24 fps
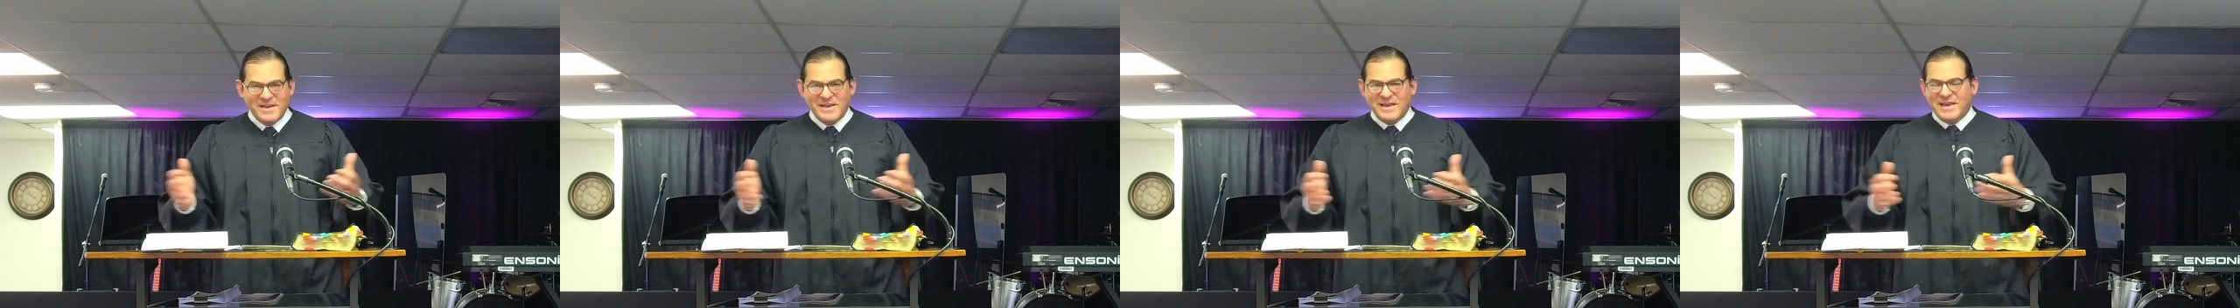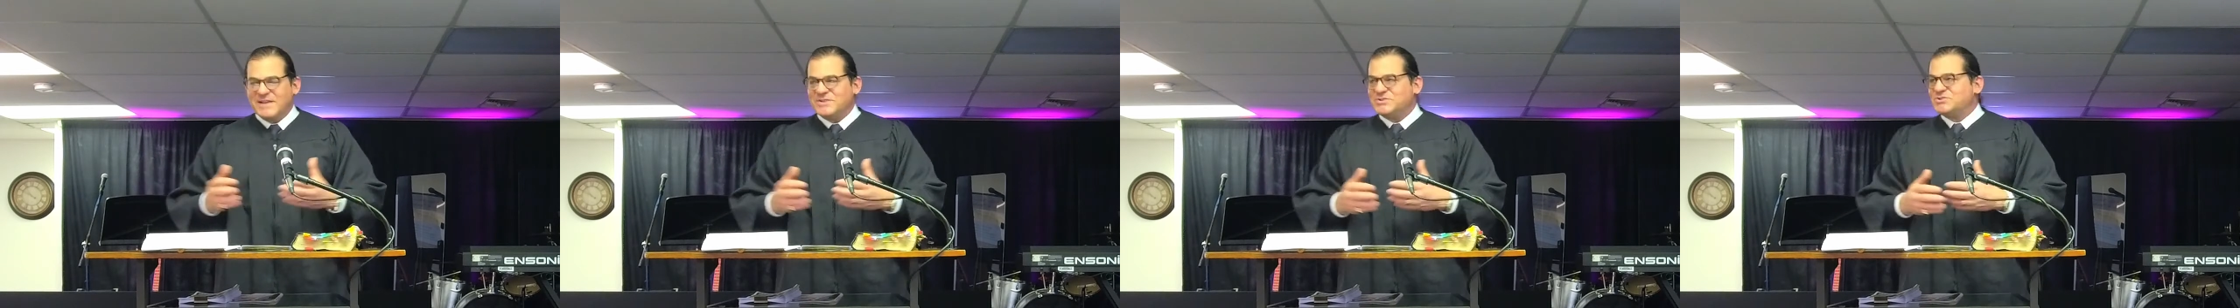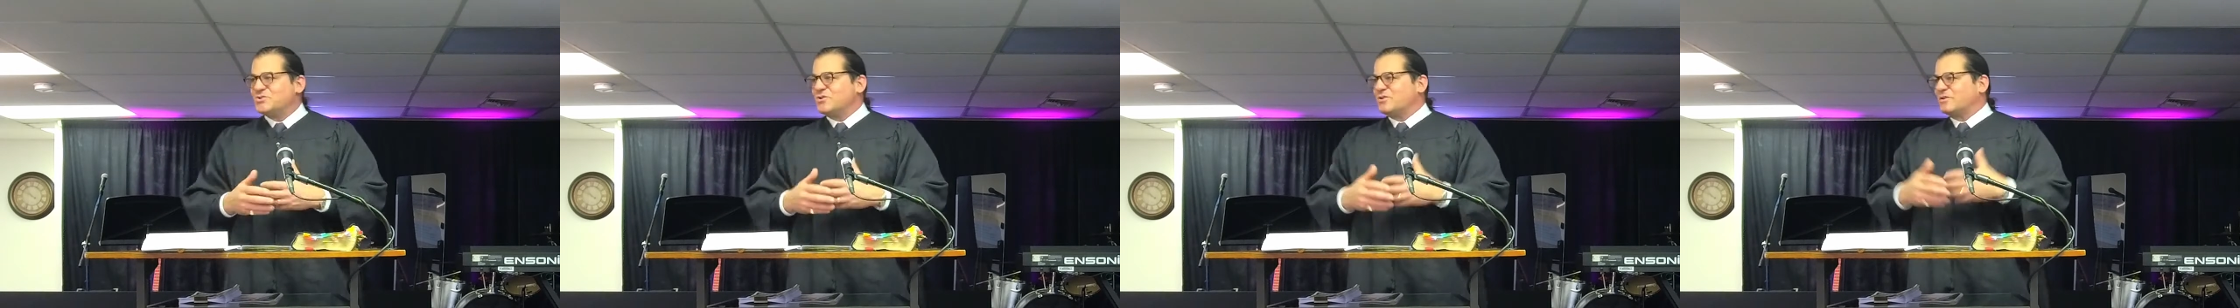
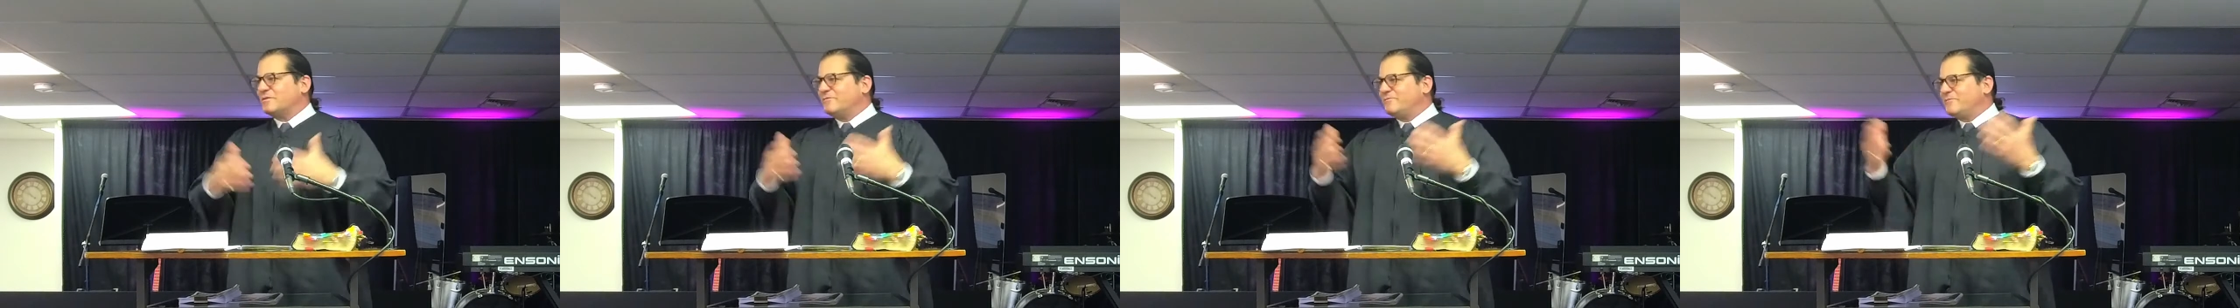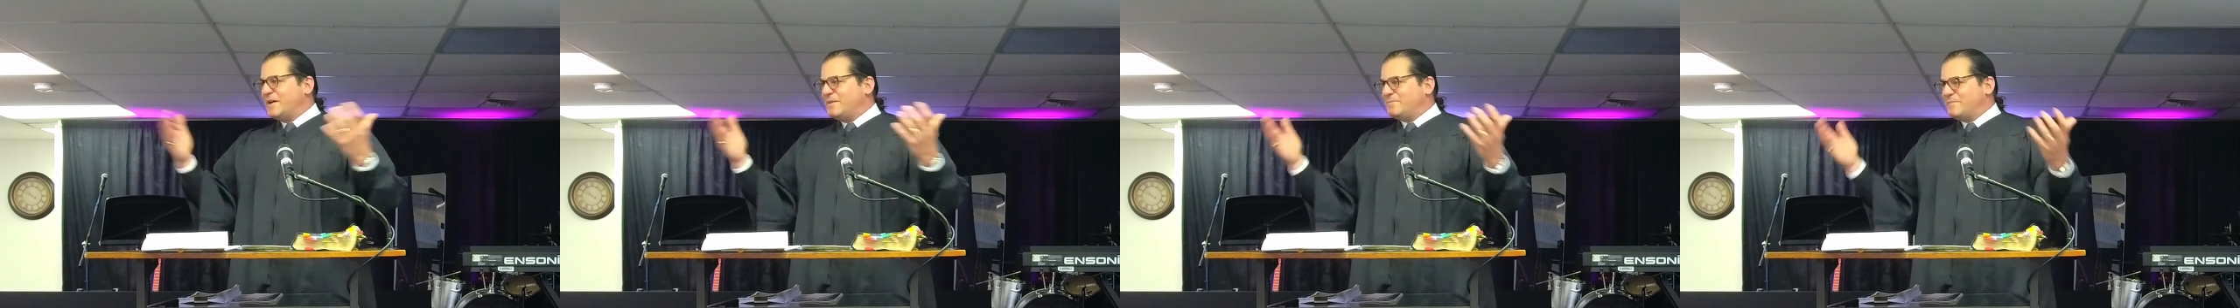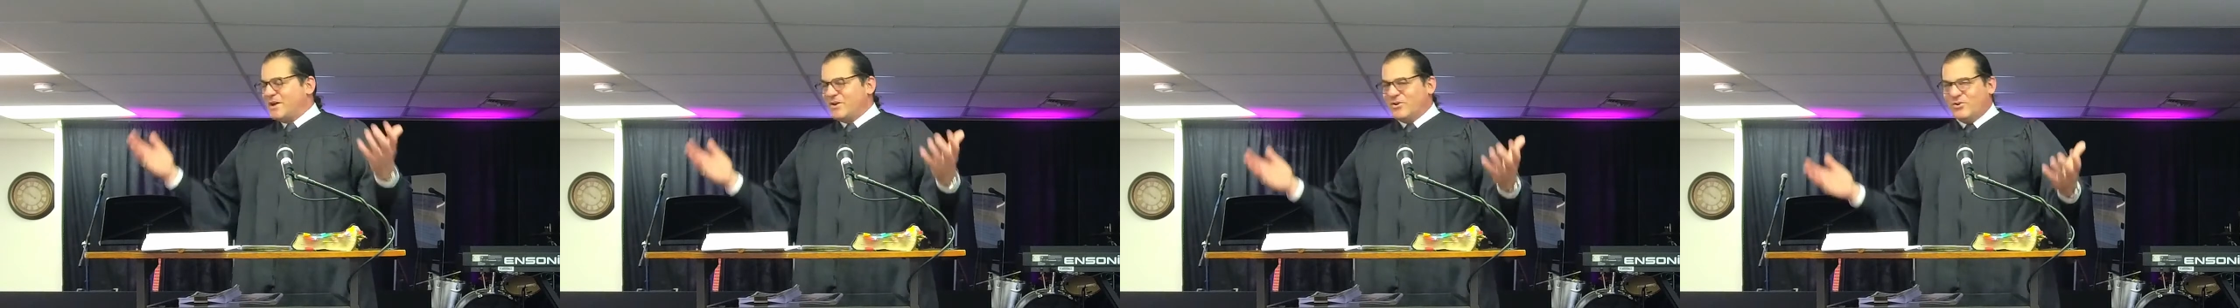and
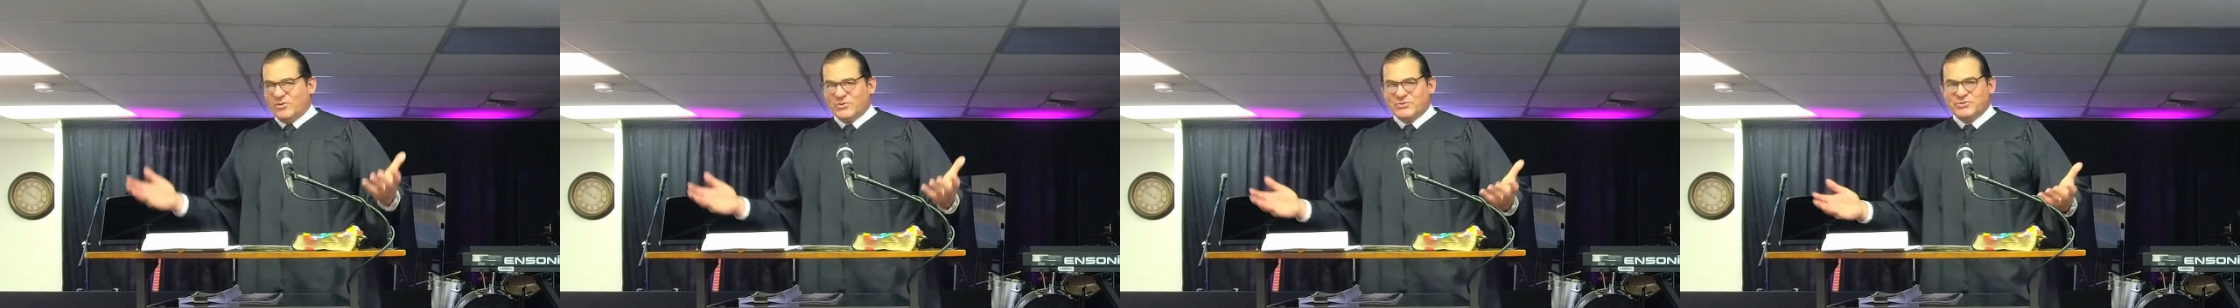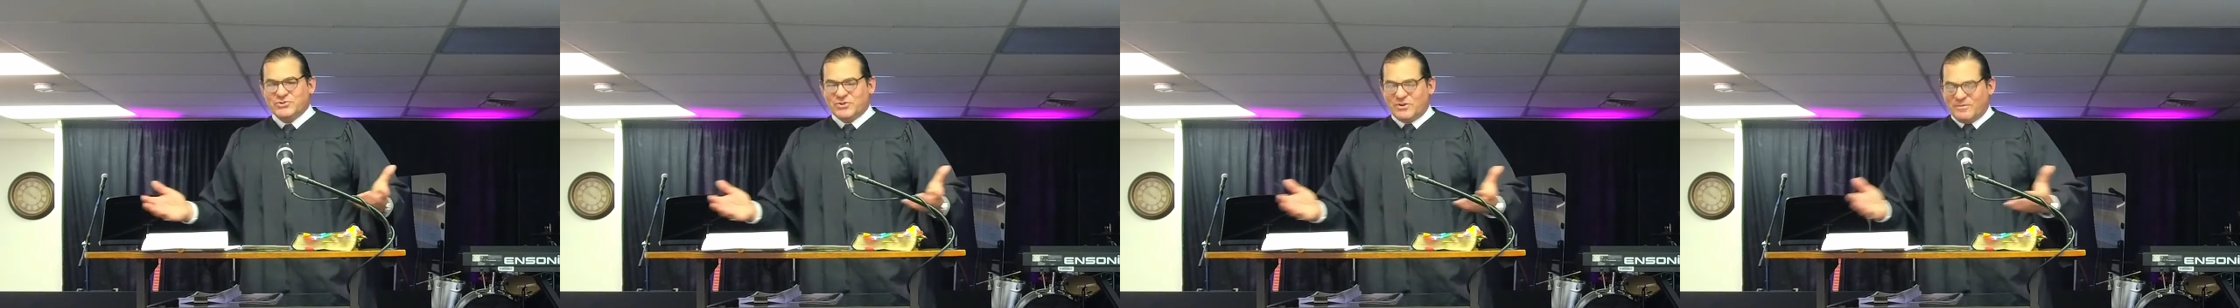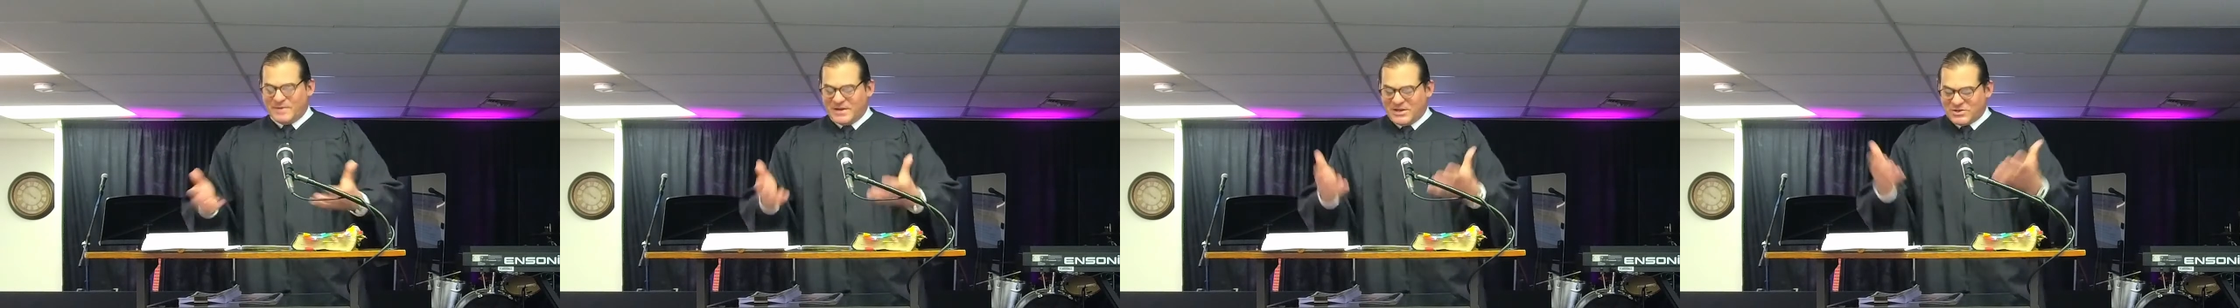circumvent my whole
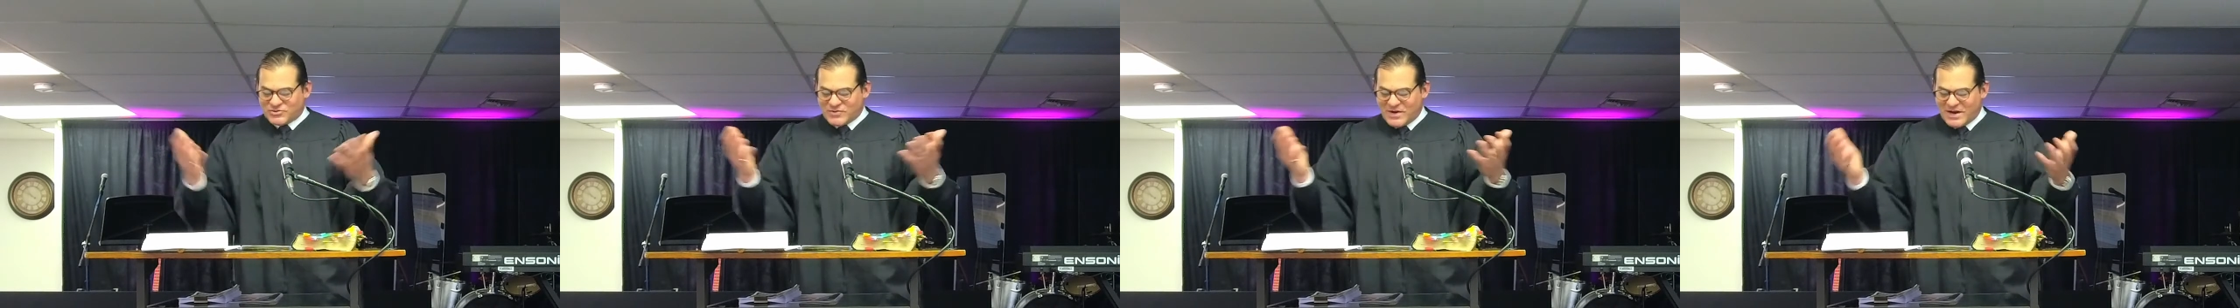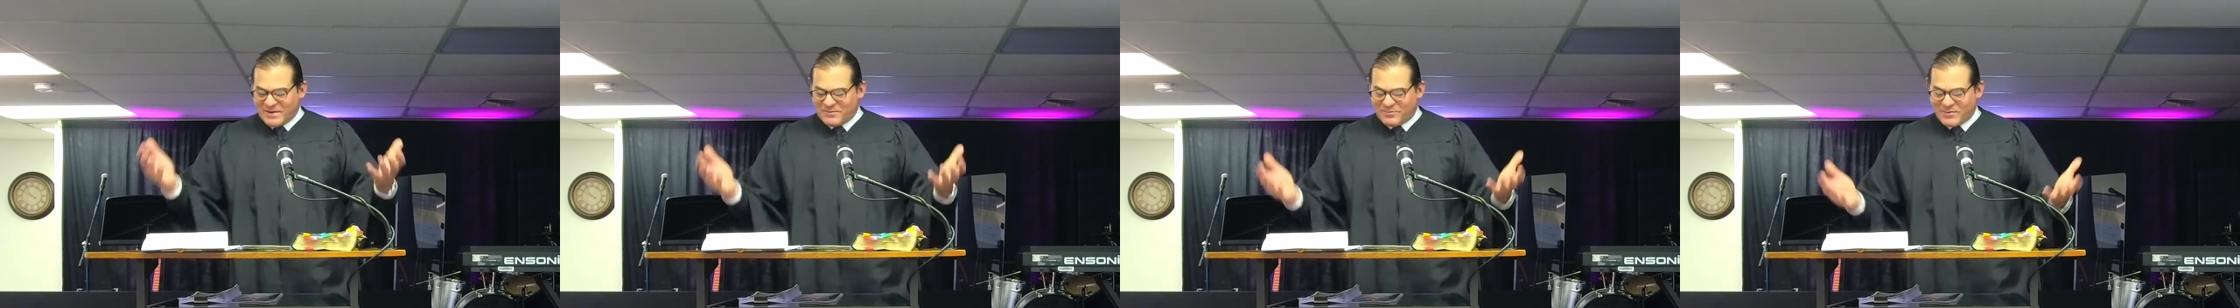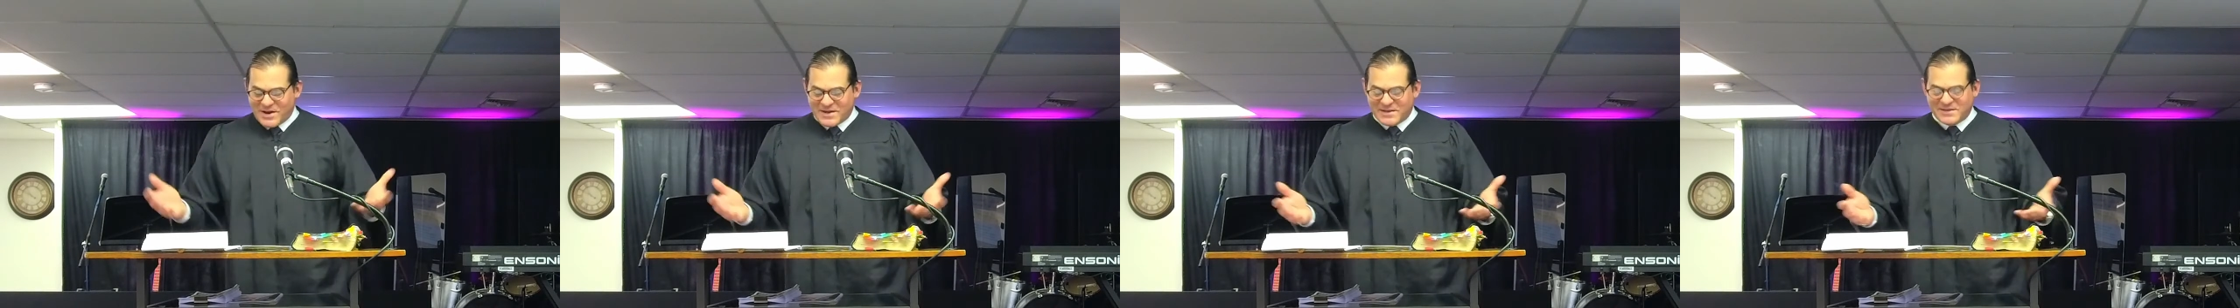sermon and try to
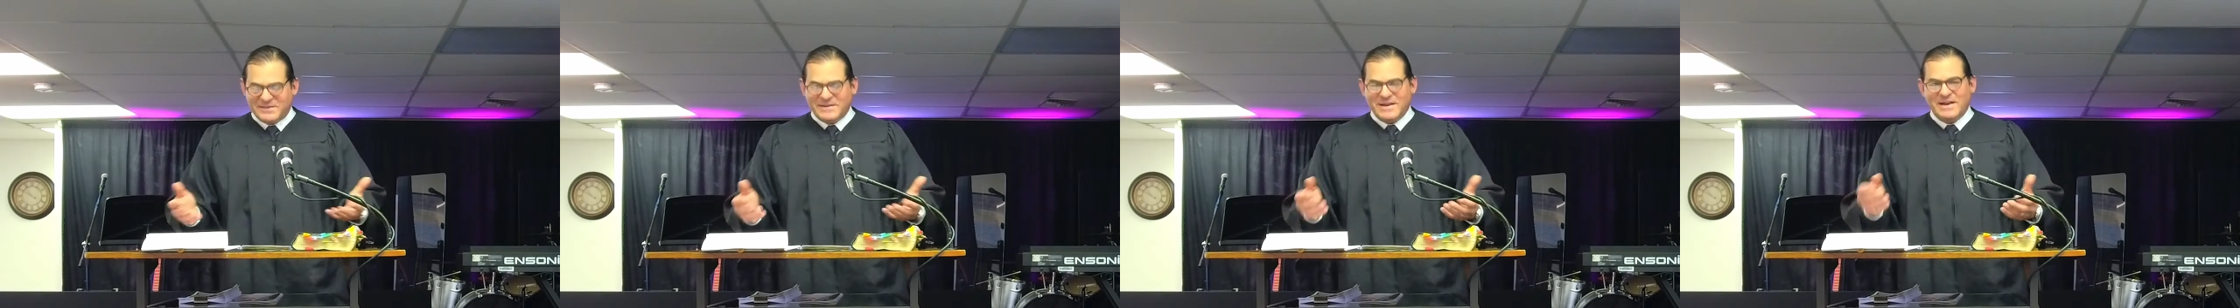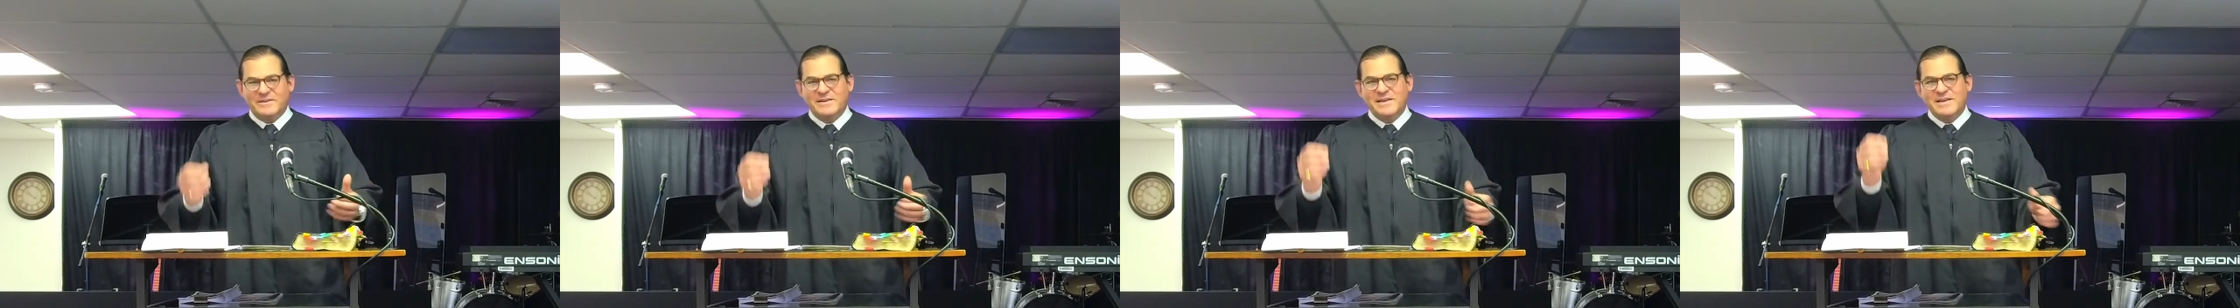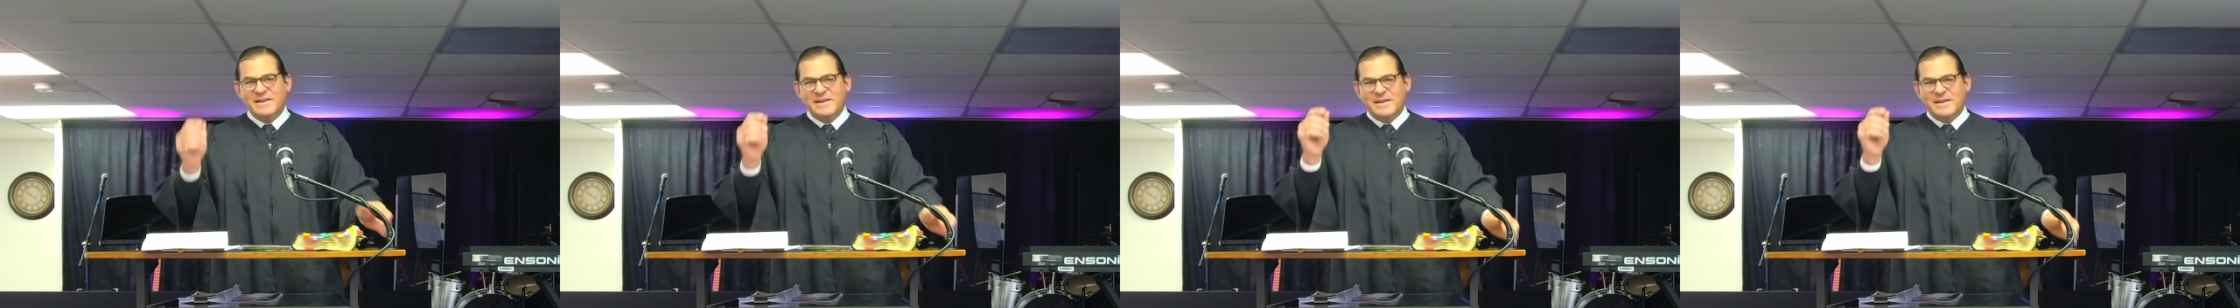break it down,